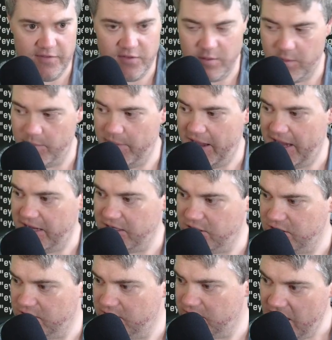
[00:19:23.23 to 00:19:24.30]

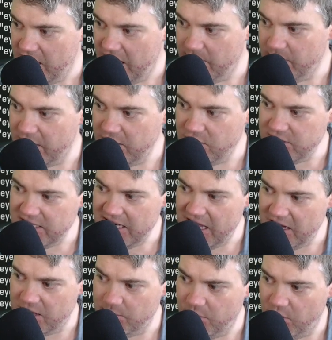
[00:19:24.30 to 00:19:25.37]
match. Am I using that
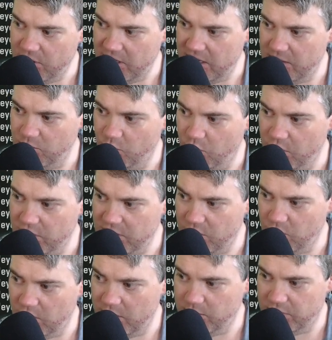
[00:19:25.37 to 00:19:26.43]
component in more than
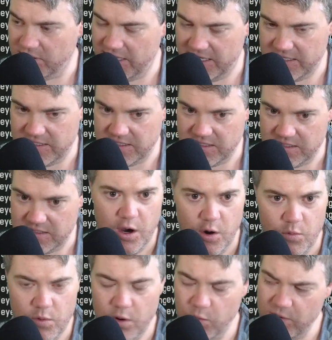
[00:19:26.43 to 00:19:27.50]
one place?
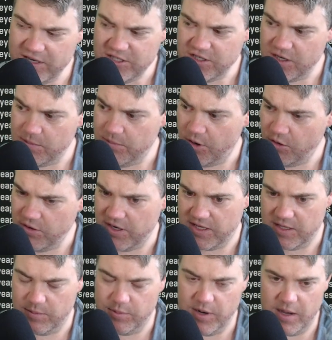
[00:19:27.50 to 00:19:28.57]
Well, which component?
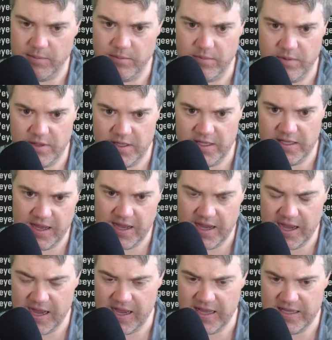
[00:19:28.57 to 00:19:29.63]
The problem.
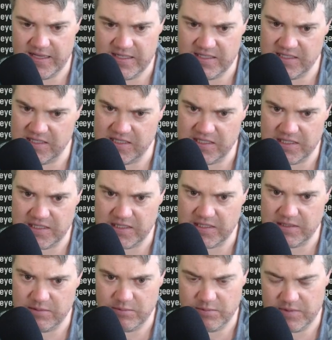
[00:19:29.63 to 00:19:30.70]
I
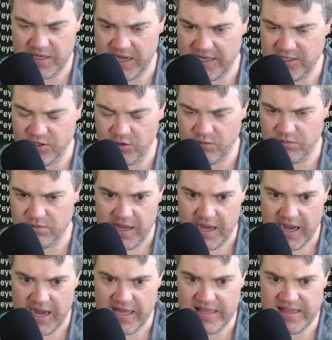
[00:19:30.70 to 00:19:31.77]

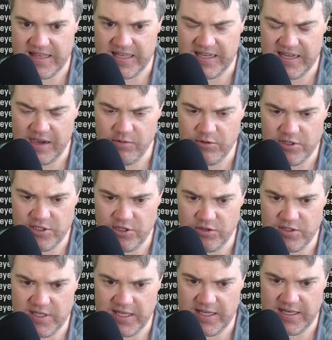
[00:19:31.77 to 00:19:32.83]
think I was
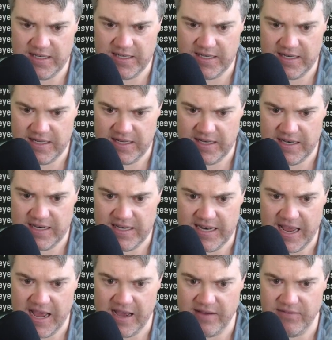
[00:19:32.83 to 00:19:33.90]
using
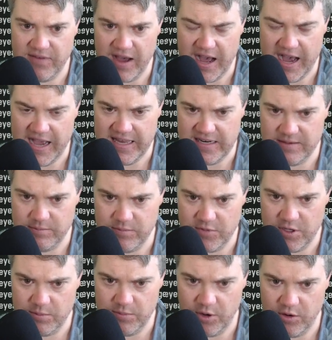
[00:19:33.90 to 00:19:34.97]
nav item
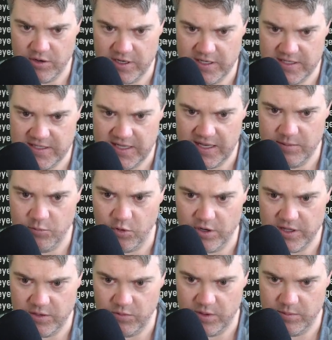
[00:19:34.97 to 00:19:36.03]
component in more
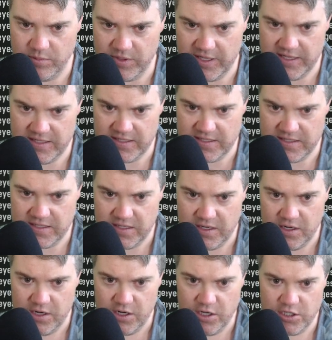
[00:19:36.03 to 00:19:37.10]
than one place.
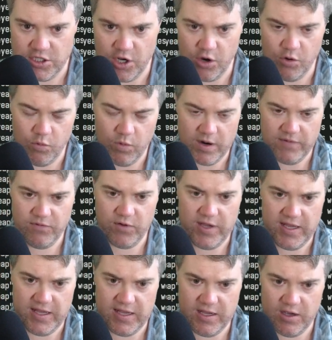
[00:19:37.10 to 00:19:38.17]
So what if
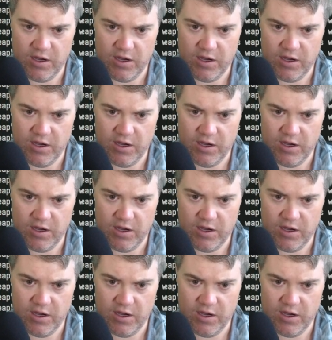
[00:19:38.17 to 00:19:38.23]
I